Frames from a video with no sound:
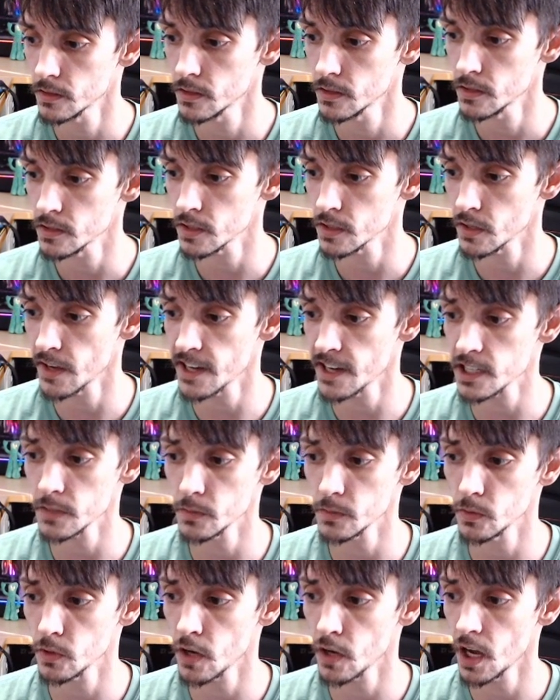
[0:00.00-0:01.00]
So actually
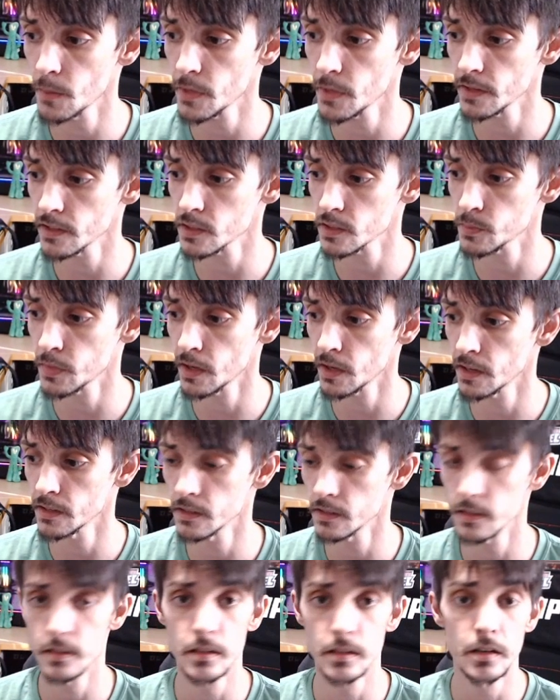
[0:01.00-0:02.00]
we'll copy this
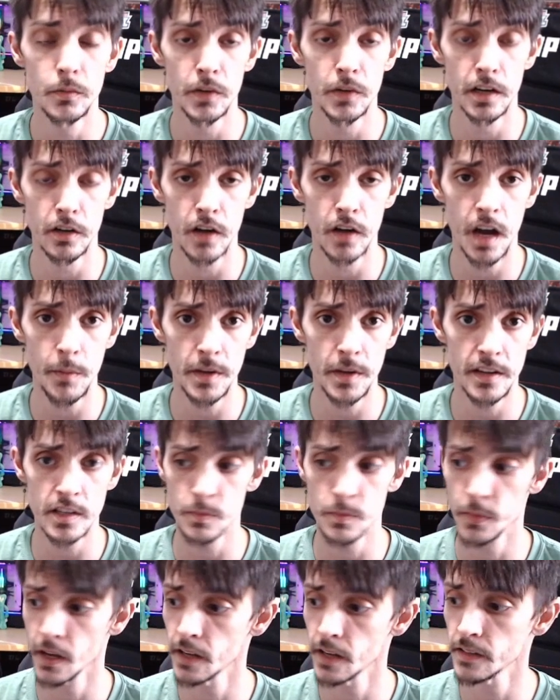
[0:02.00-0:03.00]
button. We're gonna copy
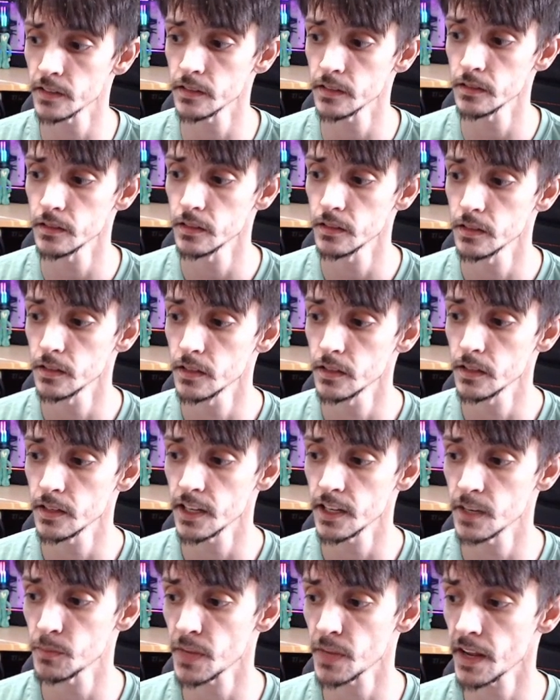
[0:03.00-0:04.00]
this button
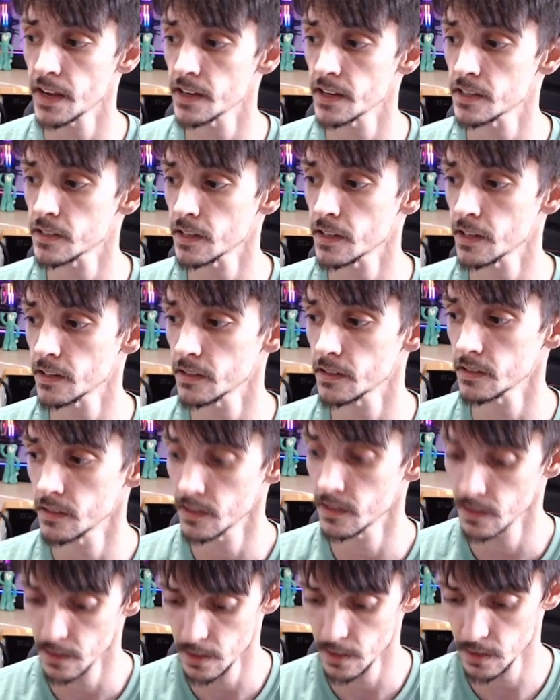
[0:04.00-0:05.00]
and paste it
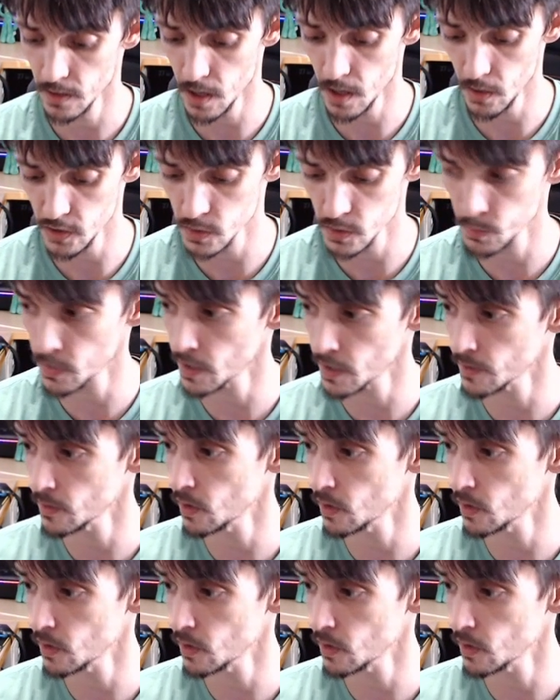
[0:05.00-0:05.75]
and call this button